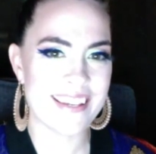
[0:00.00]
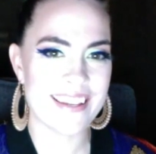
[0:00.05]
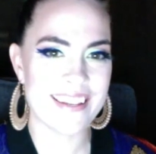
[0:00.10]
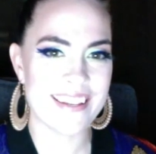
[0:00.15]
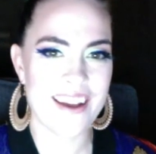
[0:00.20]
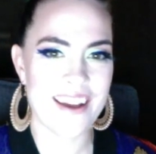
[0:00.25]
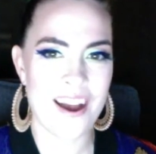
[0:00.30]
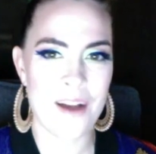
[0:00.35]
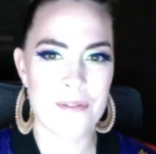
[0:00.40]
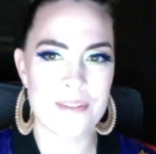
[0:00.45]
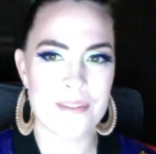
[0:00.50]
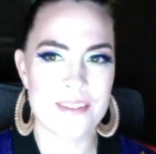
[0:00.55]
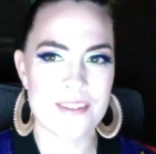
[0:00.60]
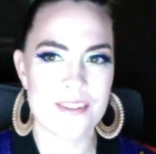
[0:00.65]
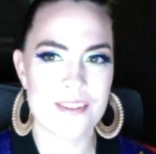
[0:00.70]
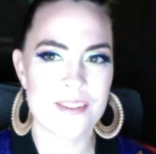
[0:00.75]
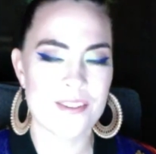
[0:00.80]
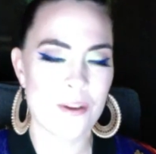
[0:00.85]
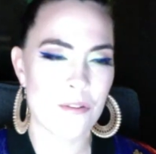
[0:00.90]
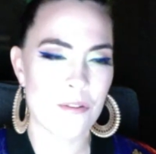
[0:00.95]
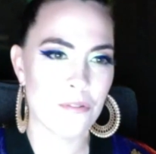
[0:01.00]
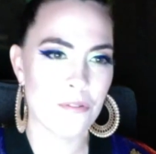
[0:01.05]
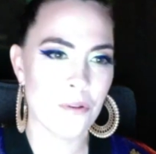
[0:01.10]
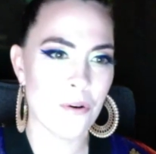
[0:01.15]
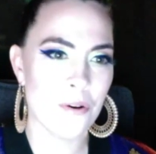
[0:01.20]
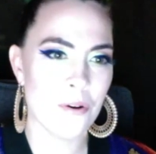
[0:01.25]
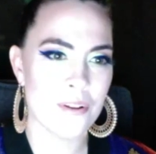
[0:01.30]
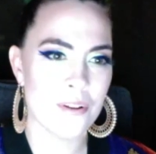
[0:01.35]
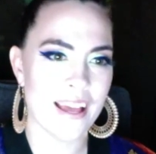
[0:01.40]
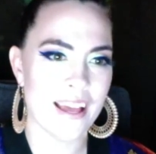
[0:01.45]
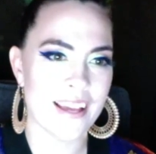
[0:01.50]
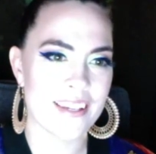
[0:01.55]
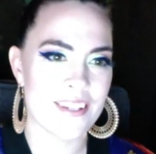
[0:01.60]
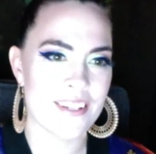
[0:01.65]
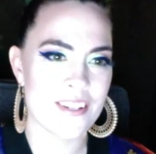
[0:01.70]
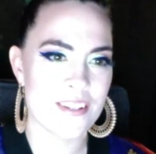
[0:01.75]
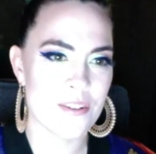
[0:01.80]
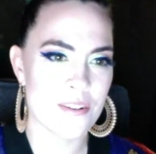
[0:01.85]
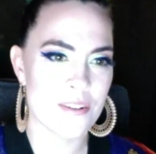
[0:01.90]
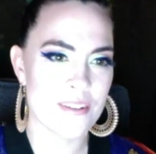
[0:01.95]
And I was just so floored. Like,
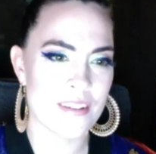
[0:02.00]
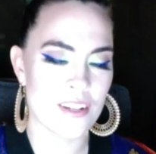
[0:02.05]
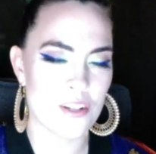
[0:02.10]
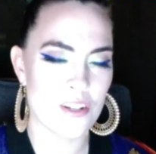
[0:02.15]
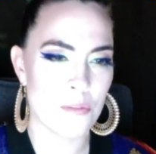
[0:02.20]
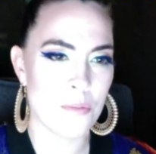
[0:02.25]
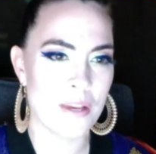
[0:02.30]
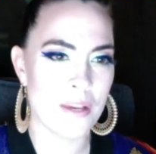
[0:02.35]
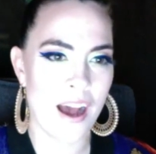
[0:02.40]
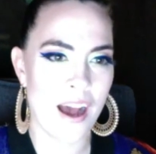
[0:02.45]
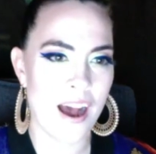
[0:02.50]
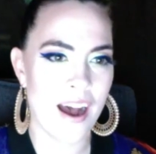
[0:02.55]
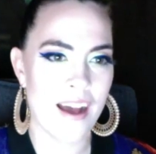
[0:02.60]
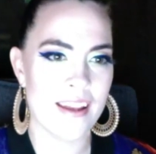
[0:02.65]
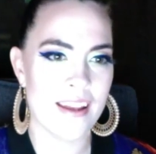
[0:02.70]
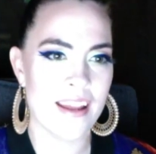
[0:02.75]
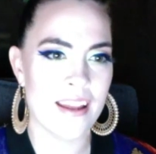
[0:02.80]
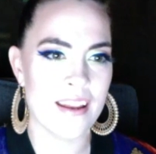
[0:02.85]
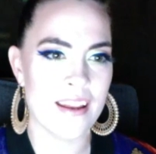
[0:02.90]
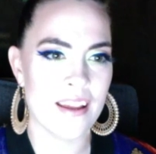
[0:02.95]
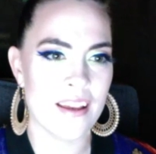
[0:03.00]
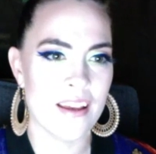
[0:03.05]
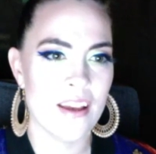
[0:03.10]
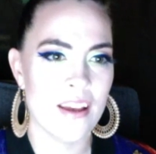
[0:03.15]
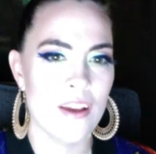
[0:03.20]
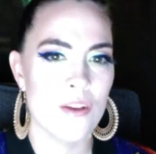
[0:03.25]
she's got such a big heart and a